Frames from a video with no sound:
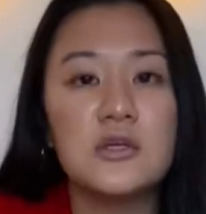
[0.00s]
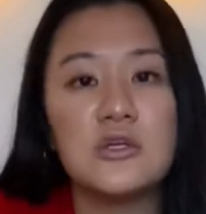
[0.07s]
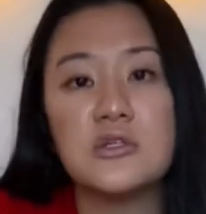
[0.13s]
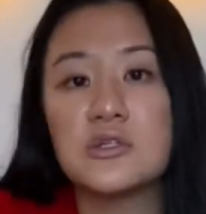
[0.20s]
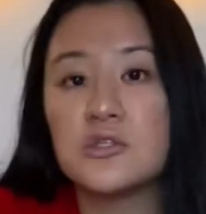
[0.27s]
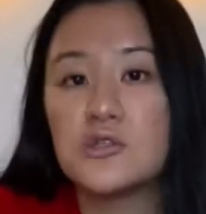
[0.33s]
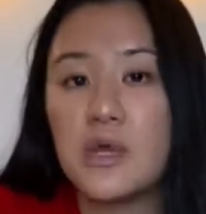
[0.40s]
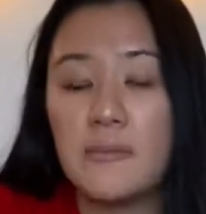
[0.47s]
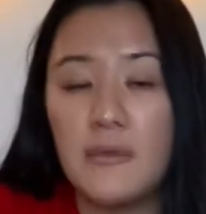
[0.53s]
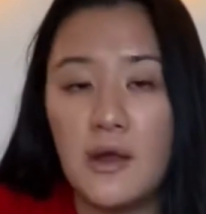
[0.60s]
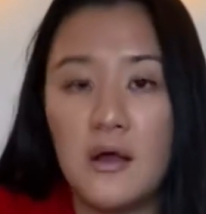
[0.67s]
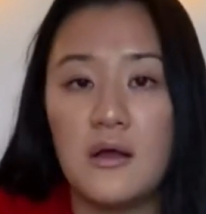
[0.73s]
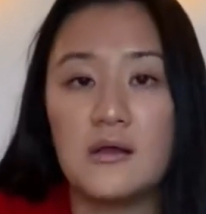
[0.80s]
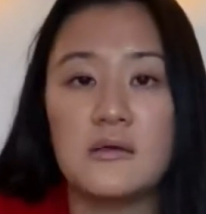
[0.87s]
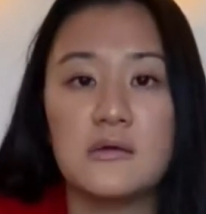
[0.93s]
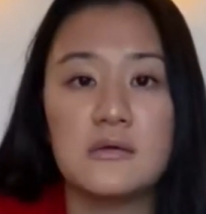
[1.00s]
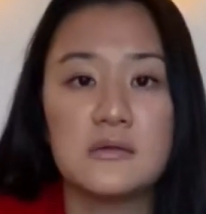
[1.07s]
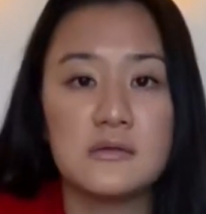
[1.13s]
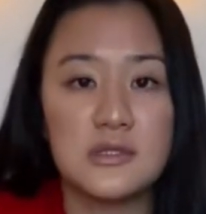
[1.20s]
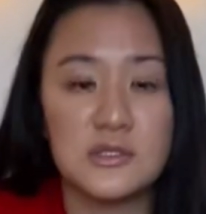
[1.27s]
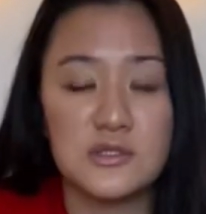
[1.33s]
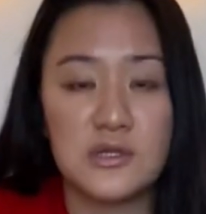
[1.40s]
You just strum all
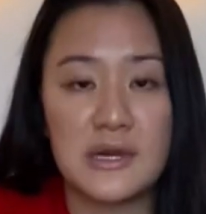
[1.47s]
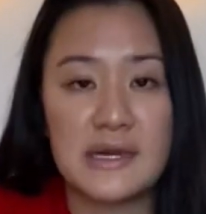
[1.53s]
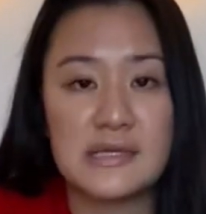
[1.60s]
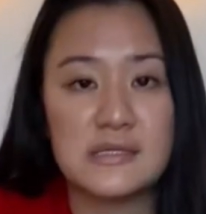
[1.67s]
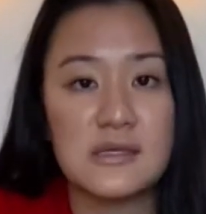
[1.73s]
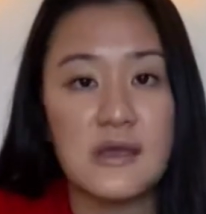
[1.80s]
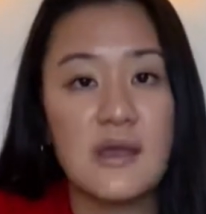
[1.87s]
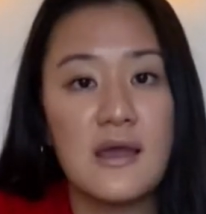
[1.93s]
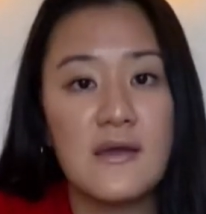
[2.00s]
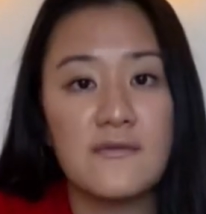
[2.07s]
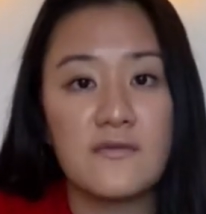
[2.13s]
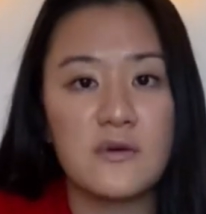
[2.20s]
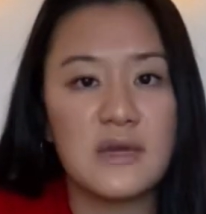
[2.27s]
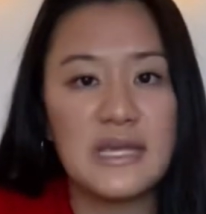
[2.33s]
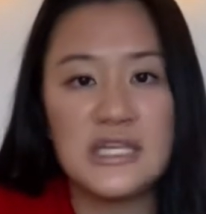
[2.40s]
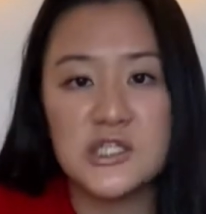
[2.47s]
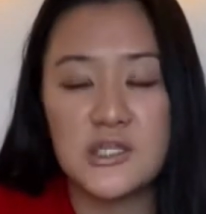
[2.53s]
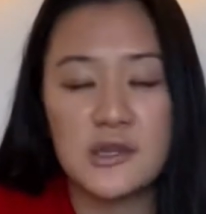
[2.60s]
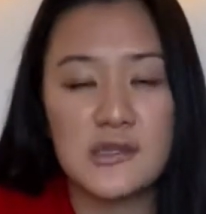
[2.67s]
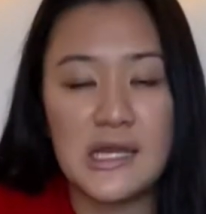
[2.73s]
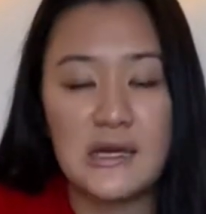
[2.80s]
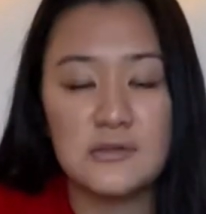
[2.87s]
the strings for each of
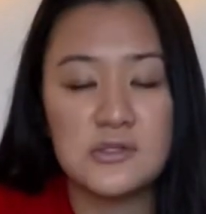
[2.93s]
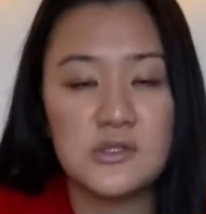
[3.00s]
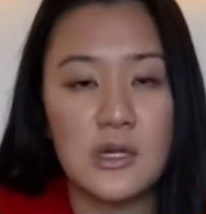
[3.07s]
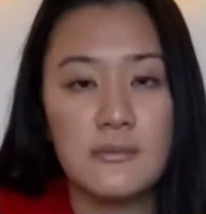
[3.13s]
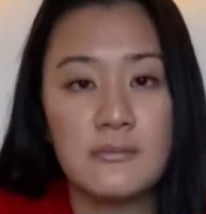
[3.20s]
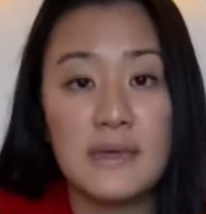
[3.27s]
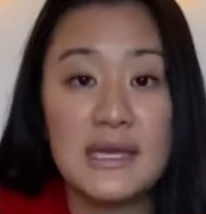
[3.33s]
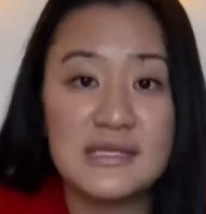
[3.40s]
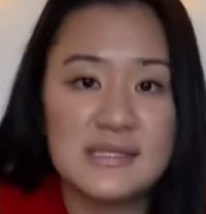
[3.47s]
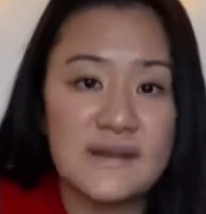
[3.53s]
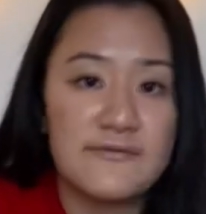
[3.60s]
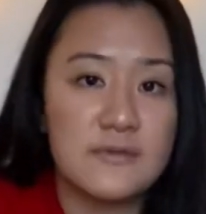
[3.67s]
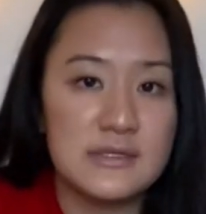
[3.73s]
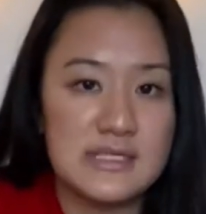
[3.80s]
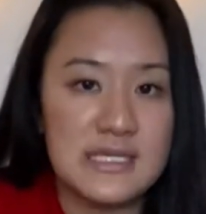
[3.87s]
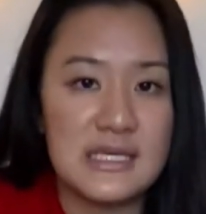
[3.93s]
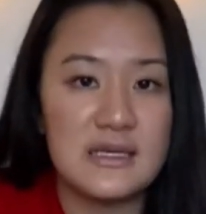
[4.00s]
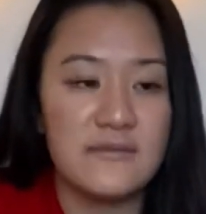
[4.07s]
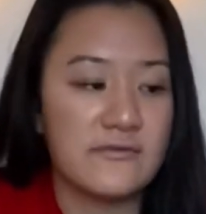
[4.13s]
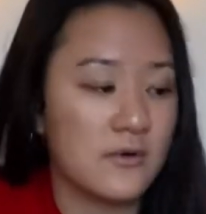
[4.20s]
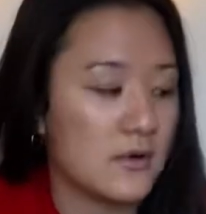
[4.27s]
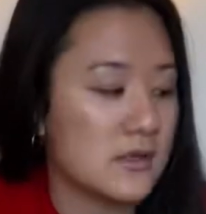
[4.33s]
the down strum, except for D,
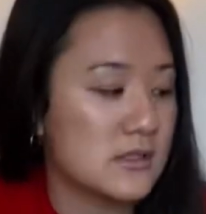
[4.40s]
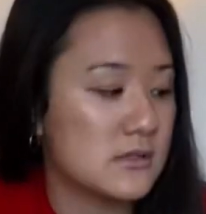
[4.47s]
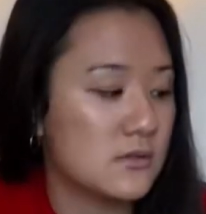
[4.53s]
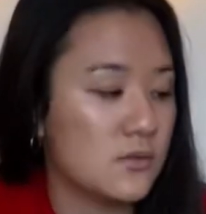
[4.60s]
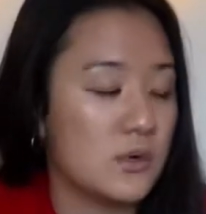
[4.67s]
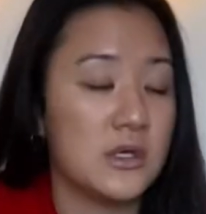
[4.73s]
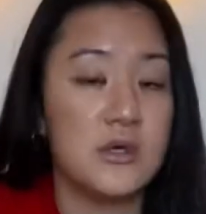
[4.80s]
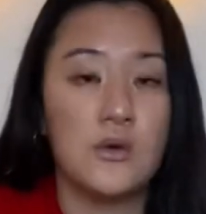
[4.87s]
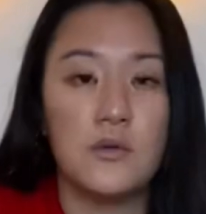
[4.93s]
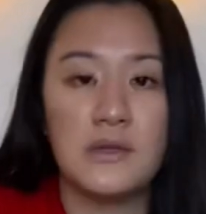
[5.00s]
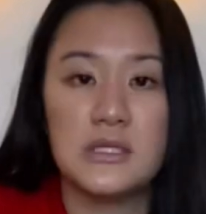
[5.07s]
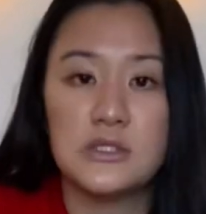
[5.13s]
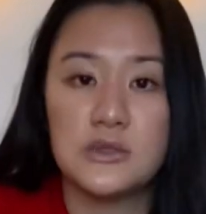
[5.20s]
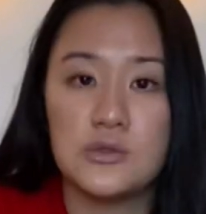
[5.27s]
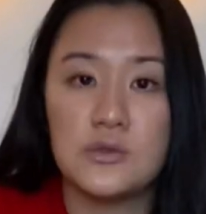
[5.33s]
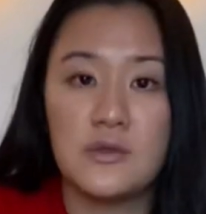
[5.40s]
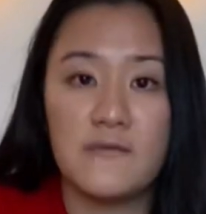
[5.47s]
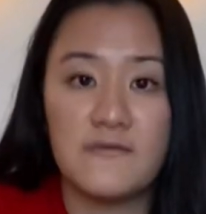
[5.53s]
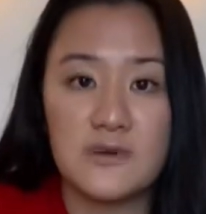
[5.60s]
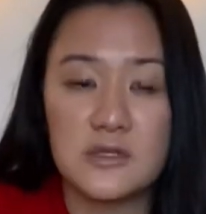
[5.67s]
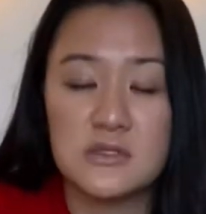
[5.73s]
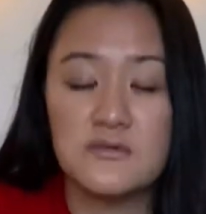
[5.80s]
of course, where you only do the
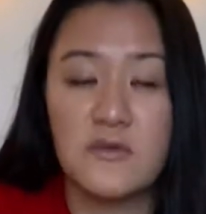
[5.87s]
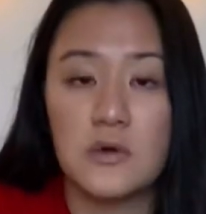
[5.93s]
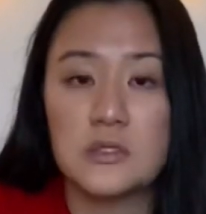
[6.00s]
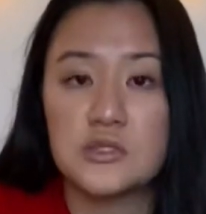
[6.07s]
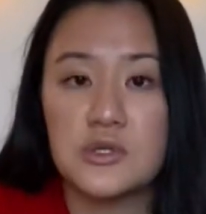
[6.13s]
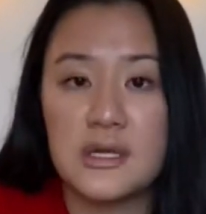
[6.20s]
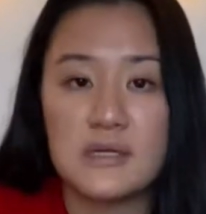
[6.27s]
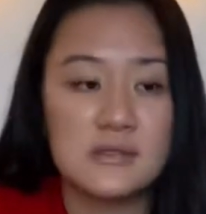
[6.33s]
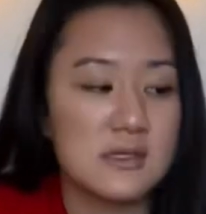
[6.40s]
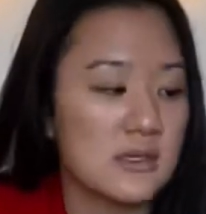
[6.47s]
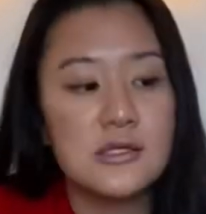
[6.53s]
first 4 strings.